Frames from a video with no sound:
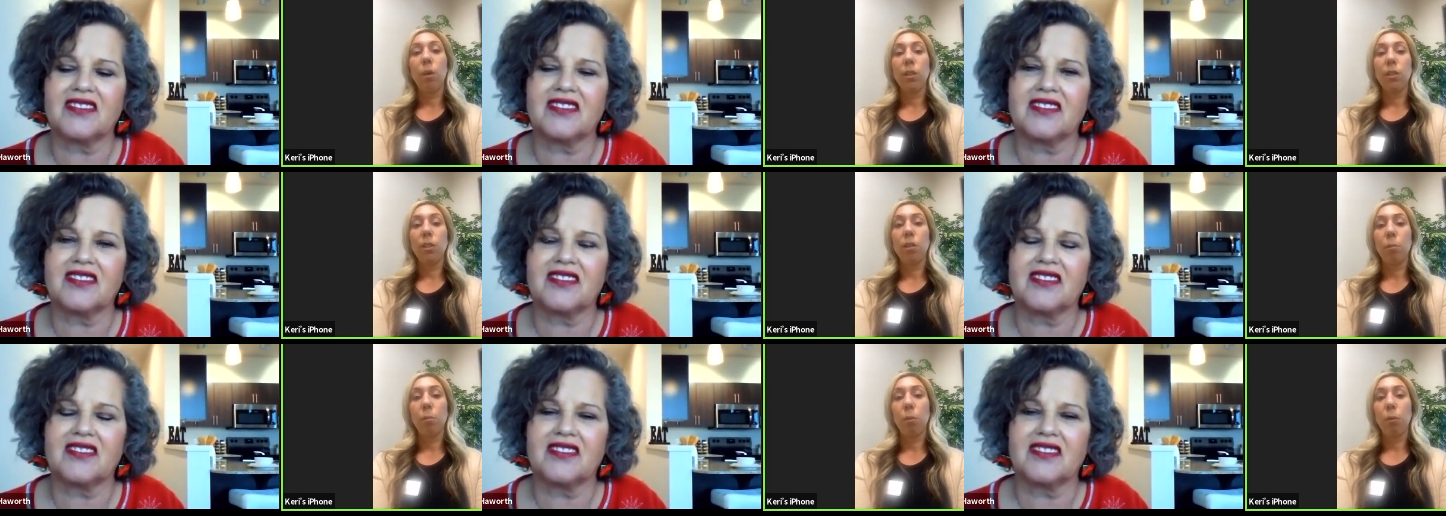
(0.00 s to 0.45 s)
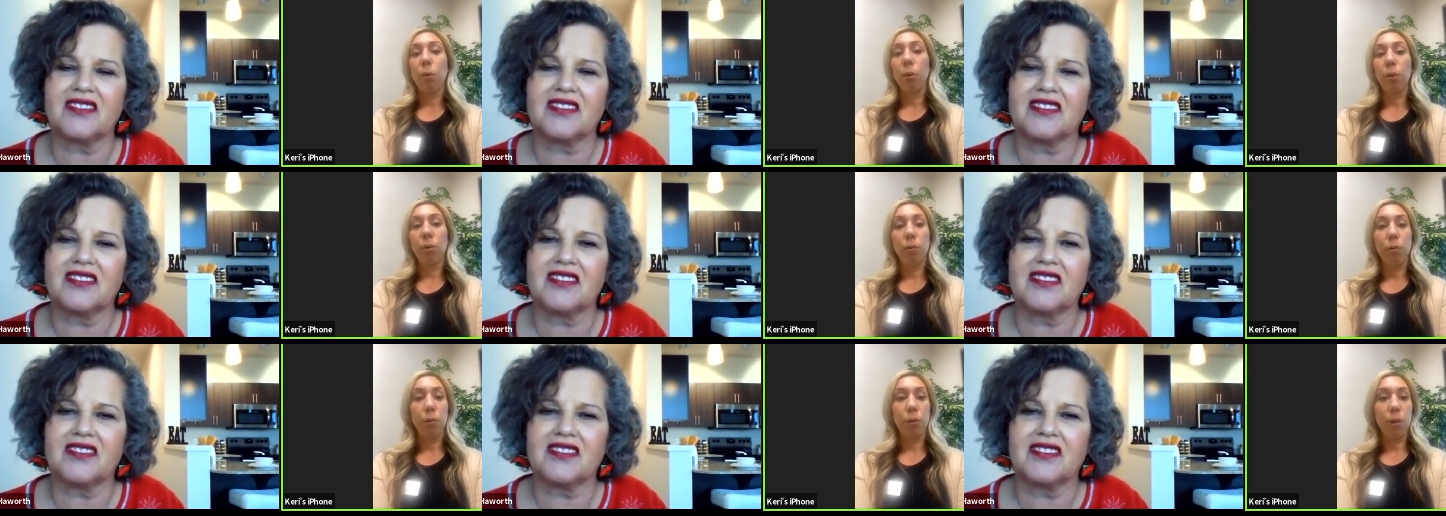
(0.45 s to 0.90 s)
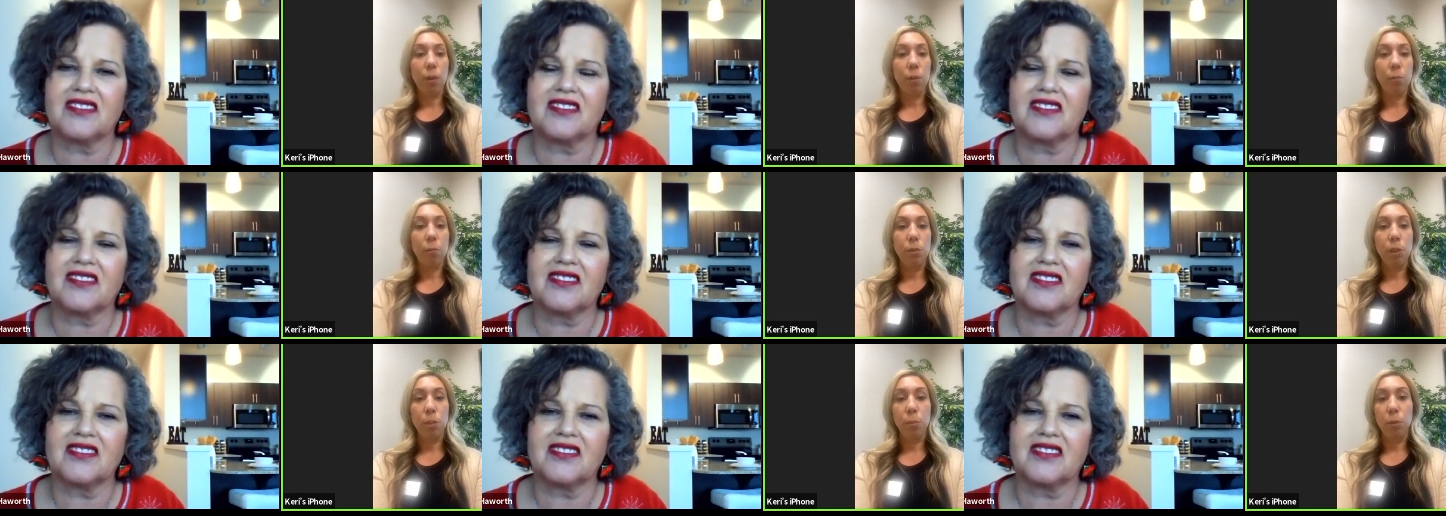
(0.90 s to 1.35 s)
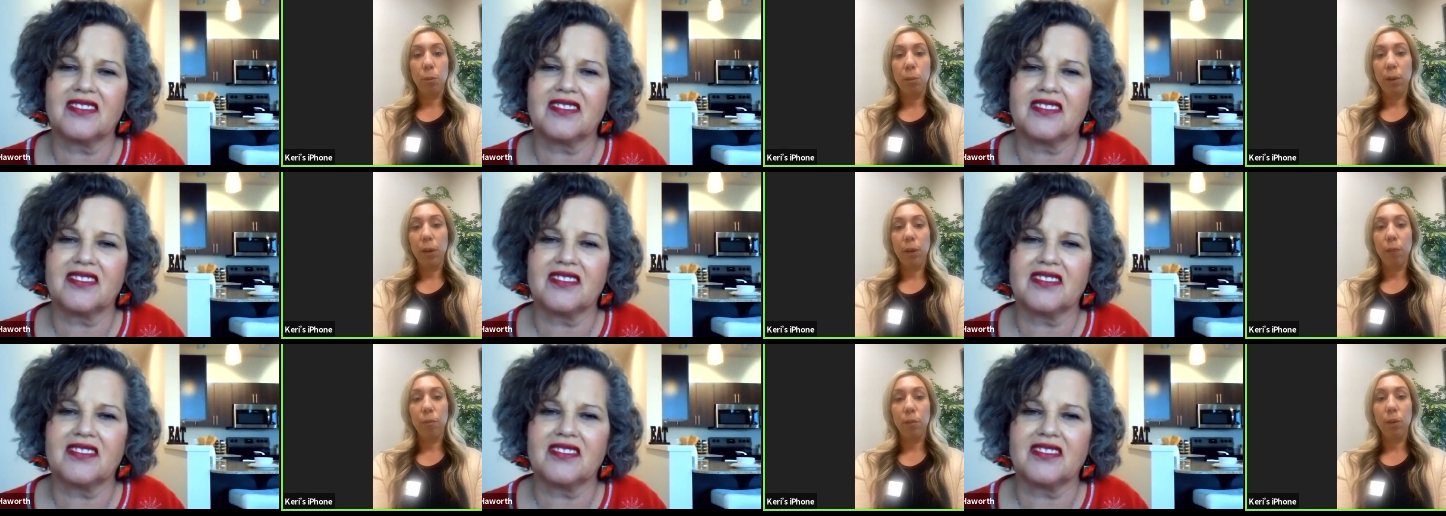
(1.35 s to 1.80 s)
Speaker 1: what's important for them to
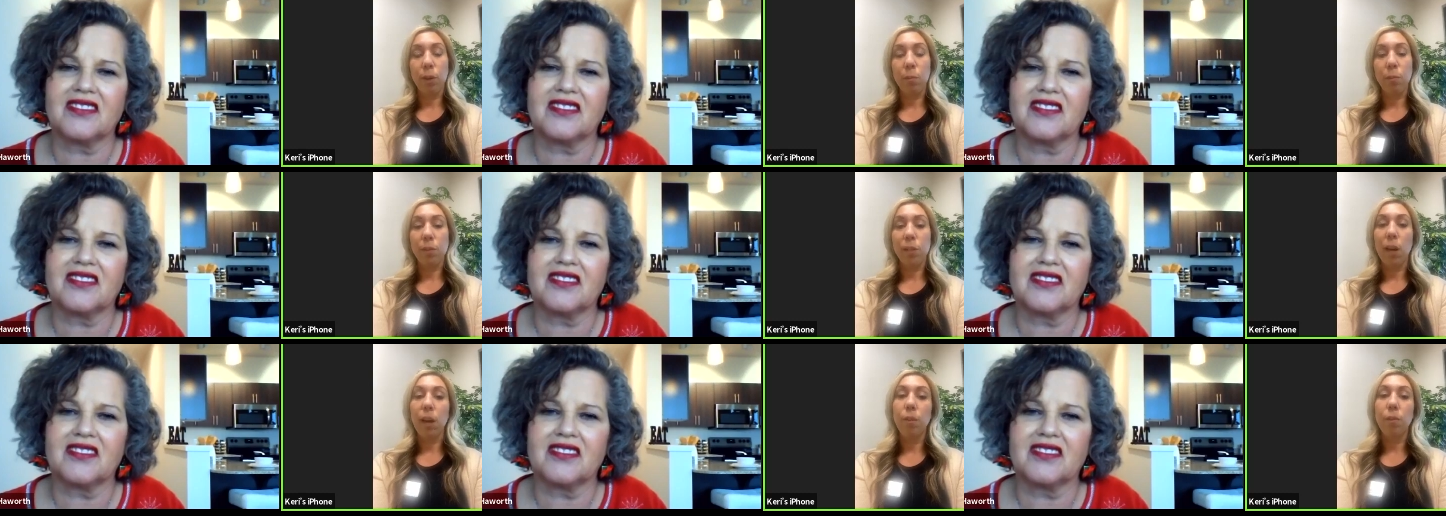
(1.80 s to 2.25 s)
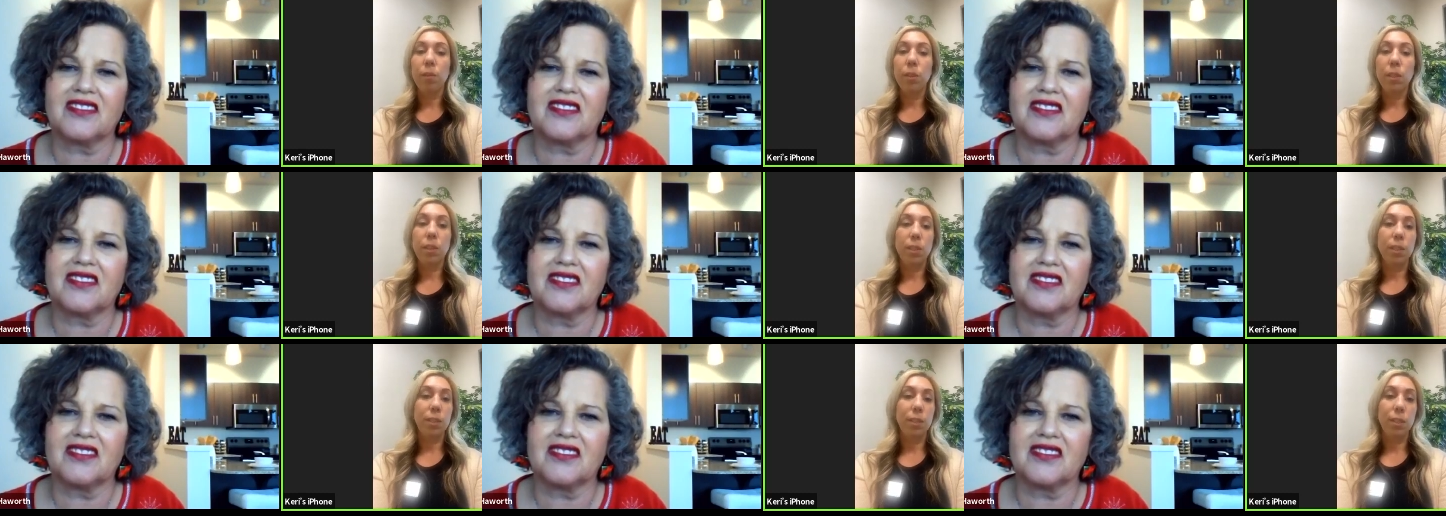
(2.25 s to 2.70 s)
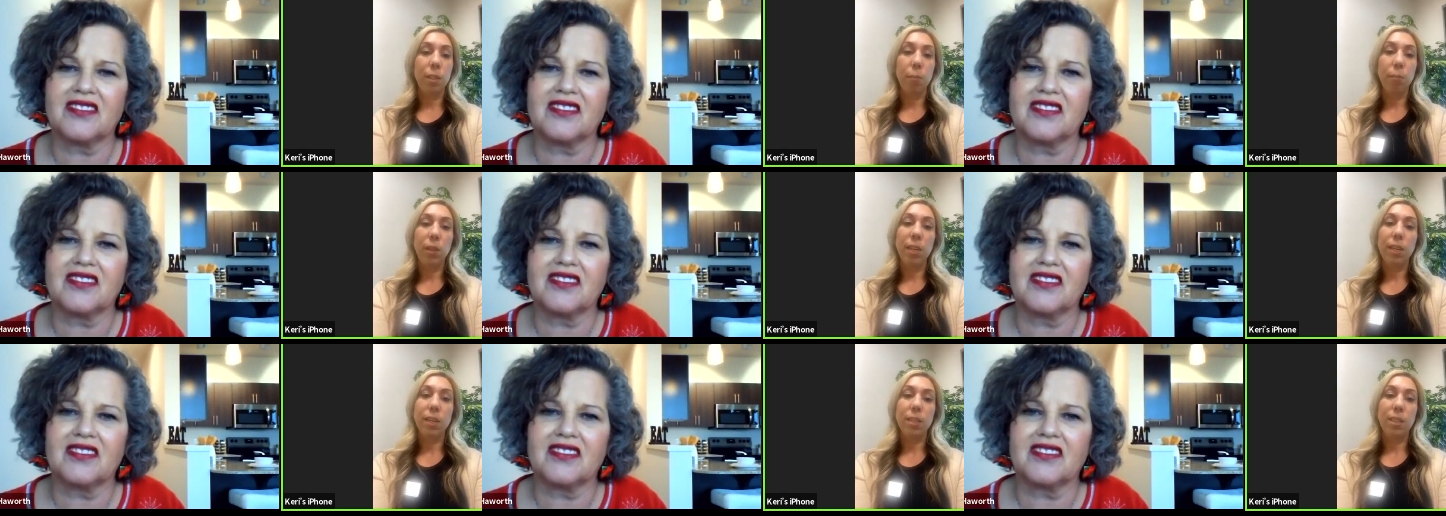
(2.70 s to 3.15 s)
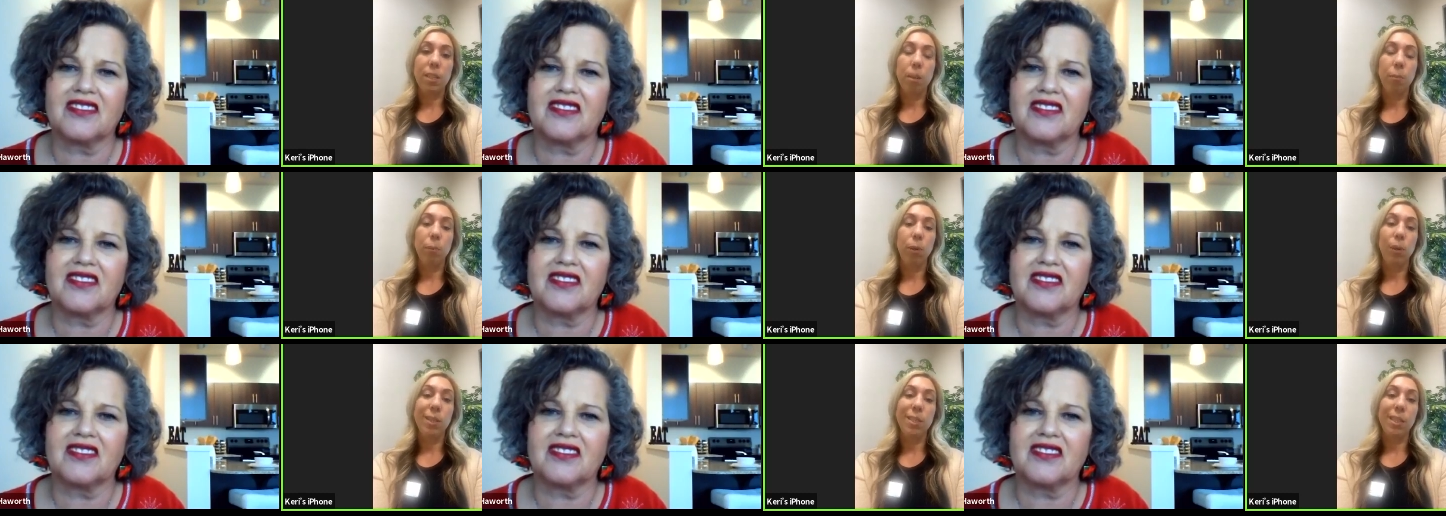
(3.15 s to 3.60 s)
prepare for themselves is it something as
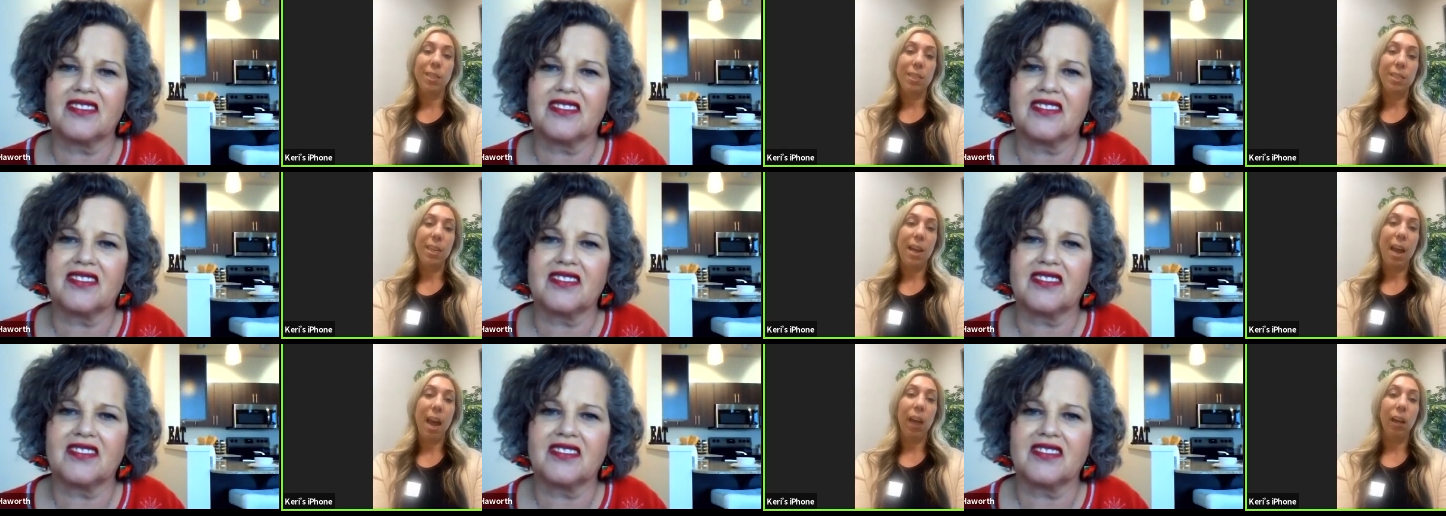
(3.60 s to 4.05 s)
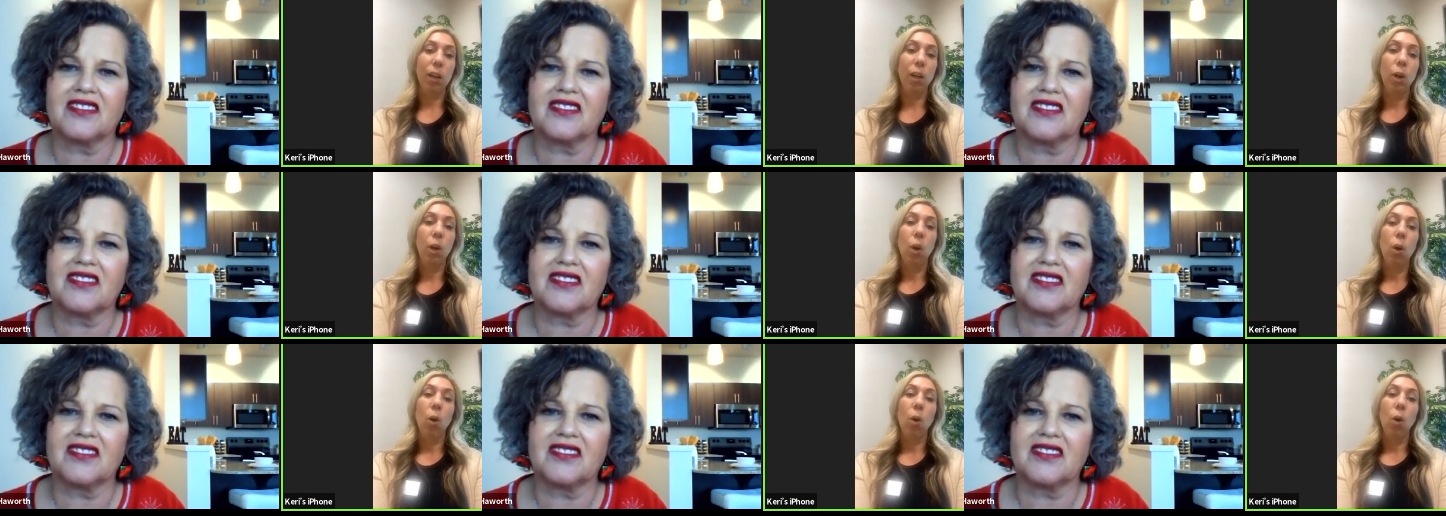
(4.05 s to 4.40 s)
simple as a snack